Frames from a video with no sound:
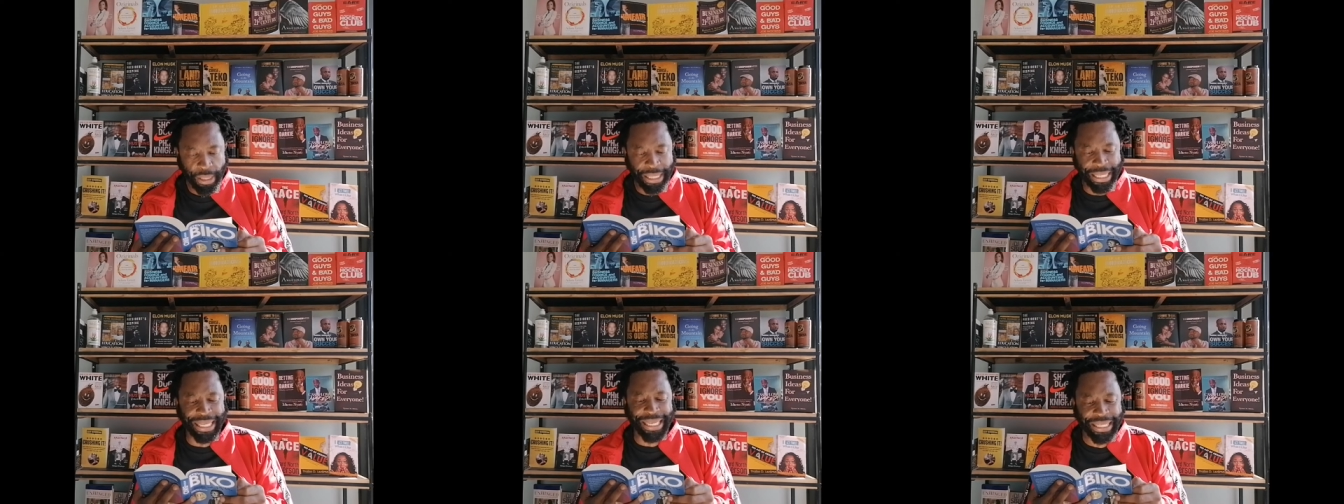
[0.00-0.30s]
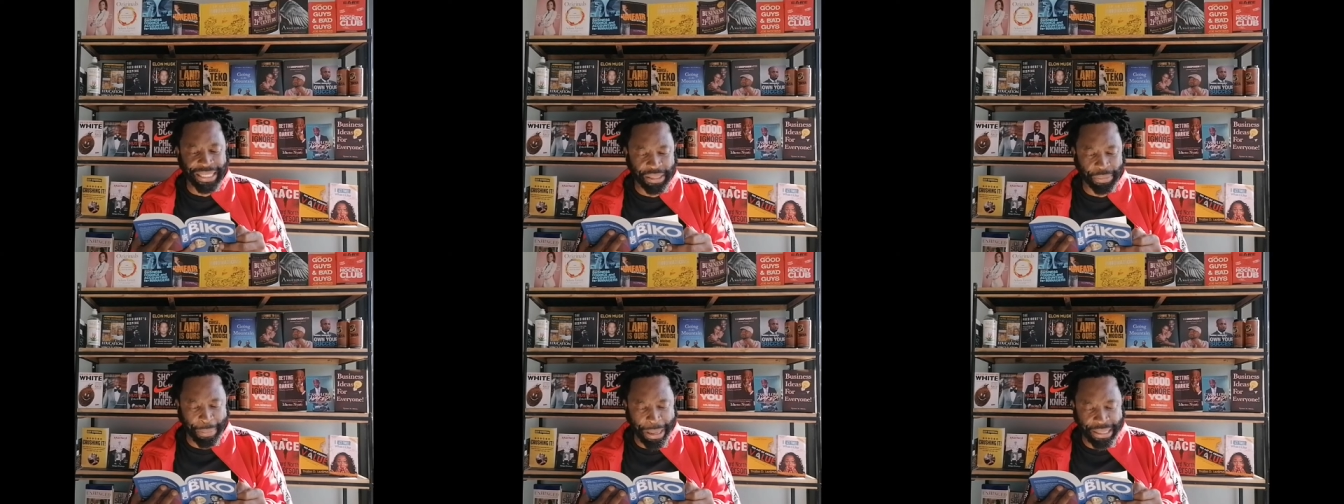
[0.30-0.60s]

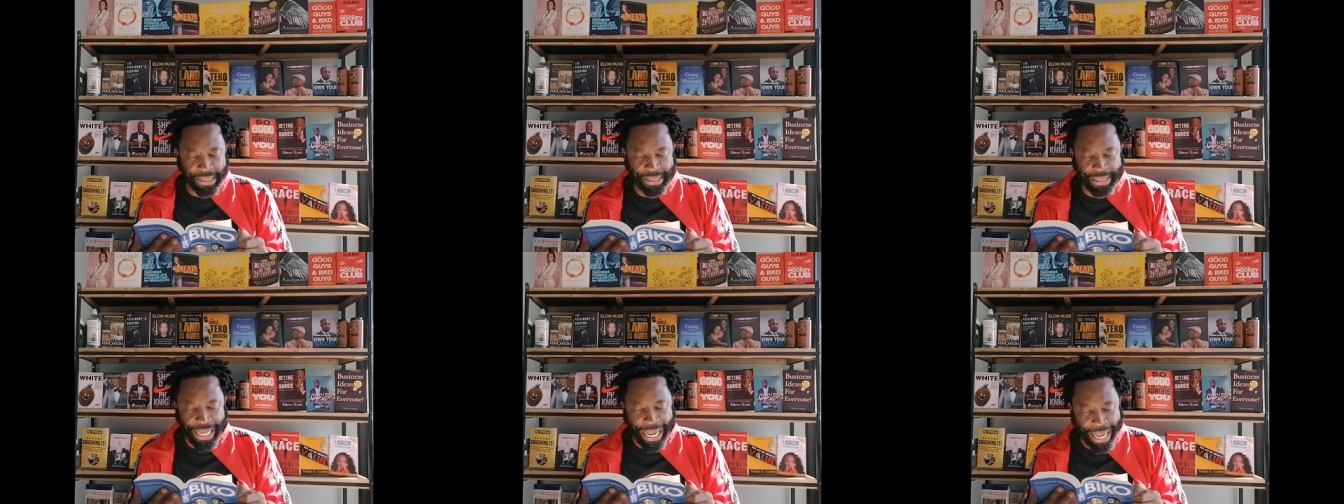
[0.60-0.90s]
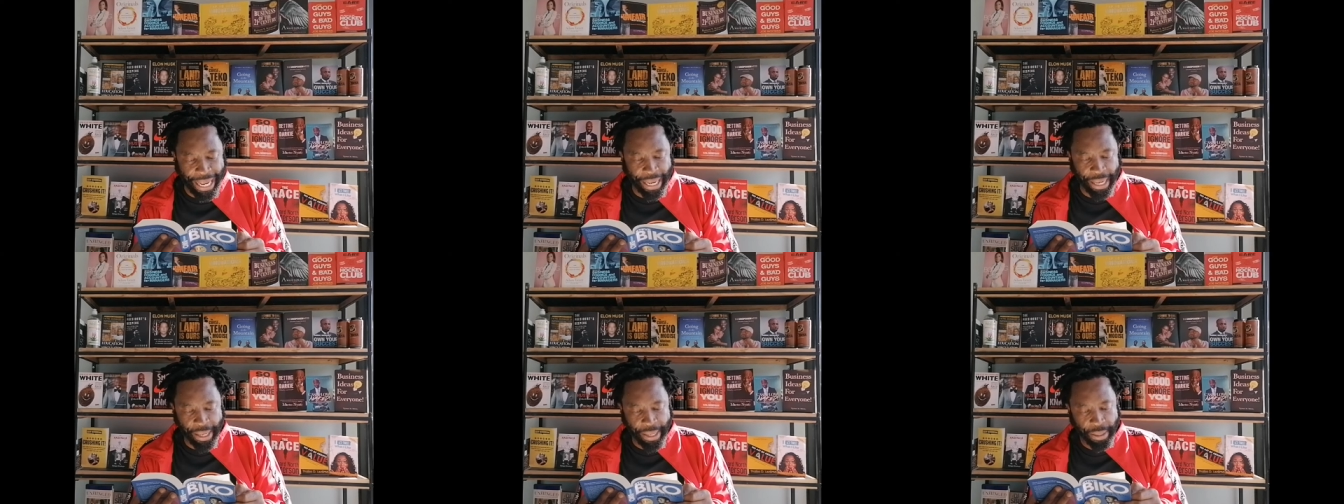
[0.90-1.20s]
Christmas
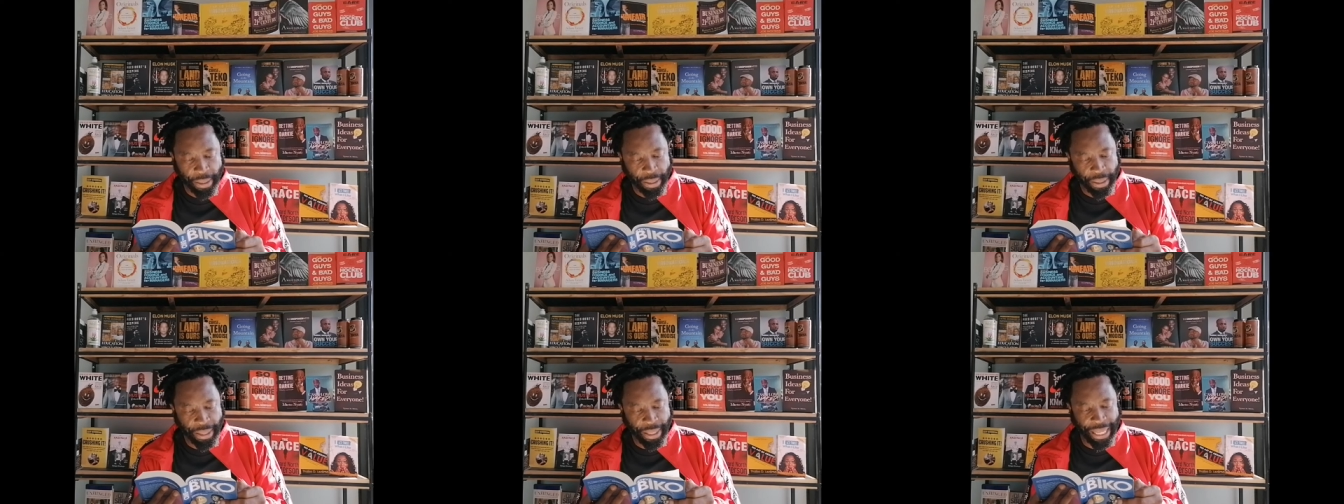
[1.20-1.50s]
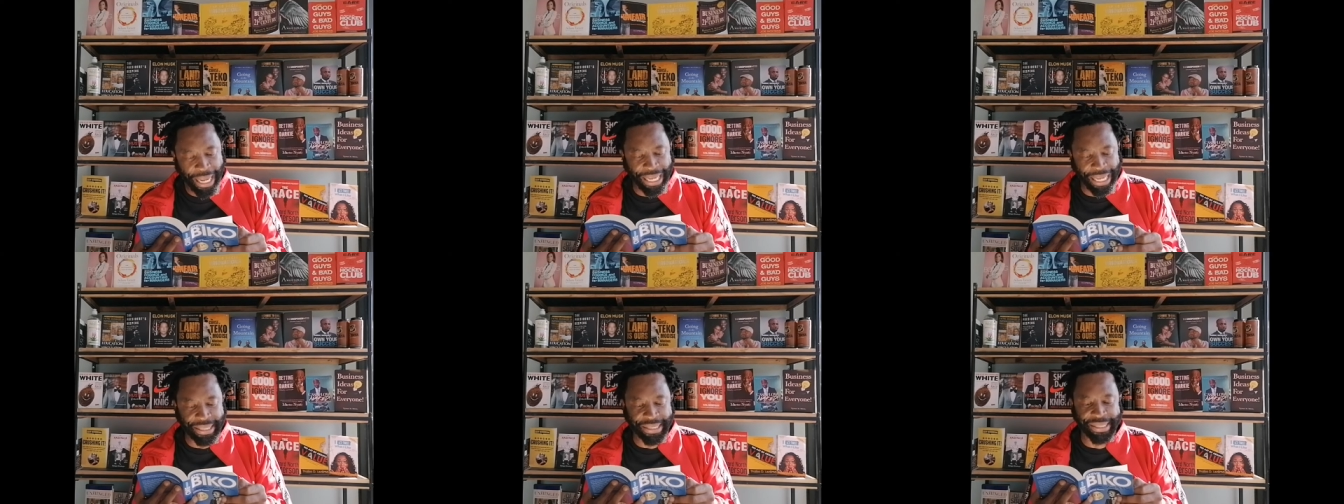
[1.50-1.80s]
Day,
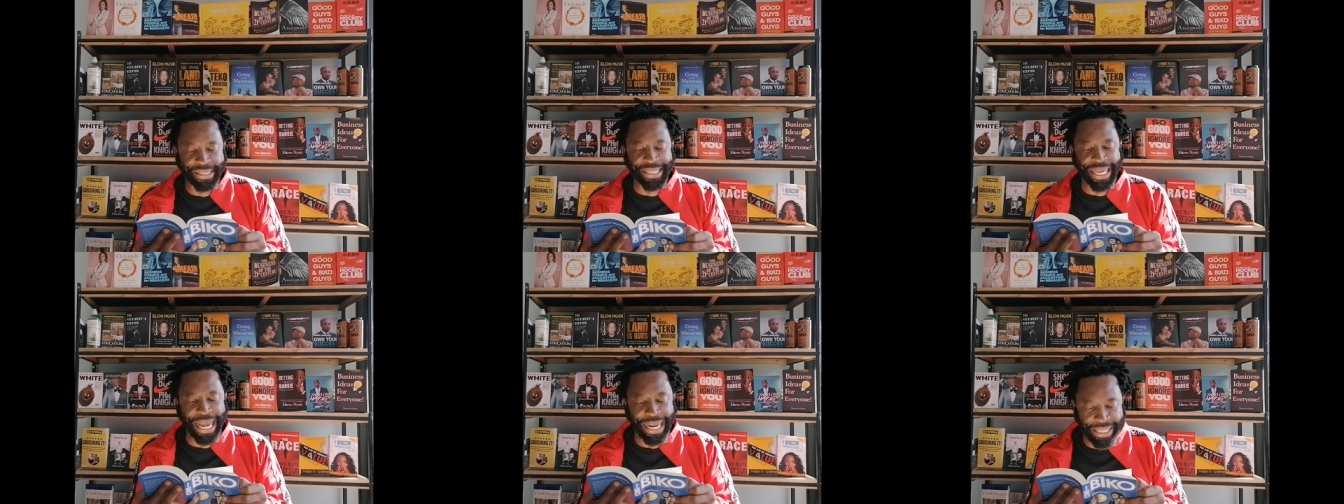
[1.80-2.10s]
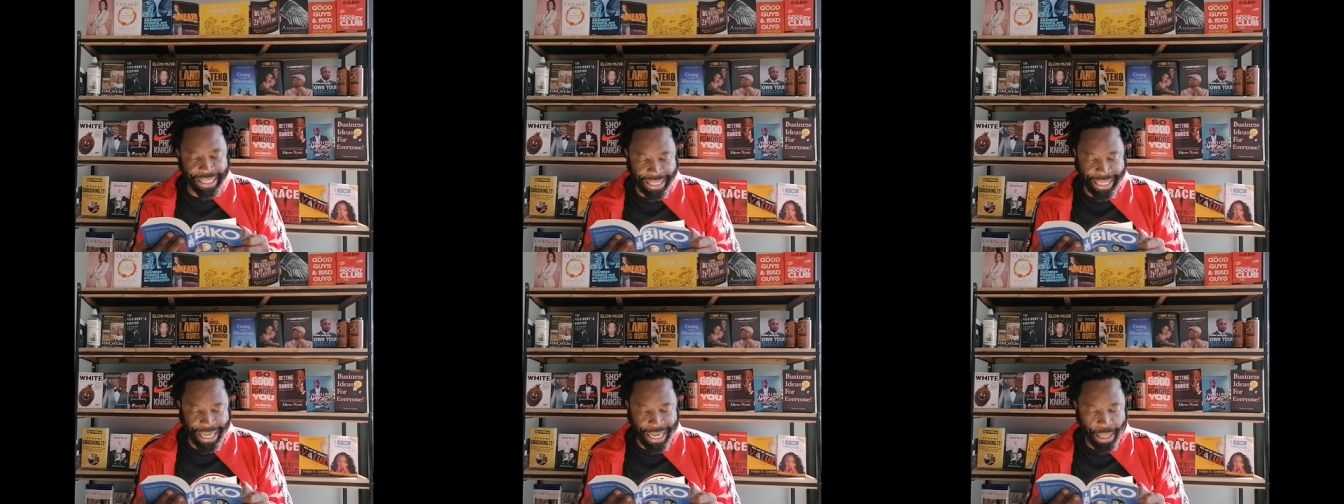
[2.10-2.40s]

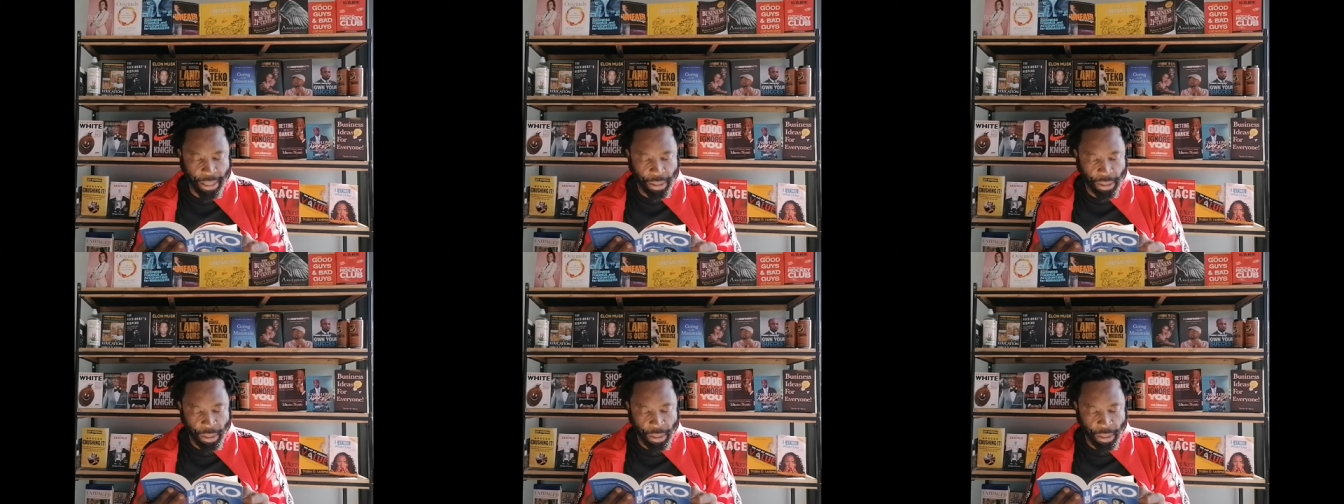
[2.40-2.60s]
etc.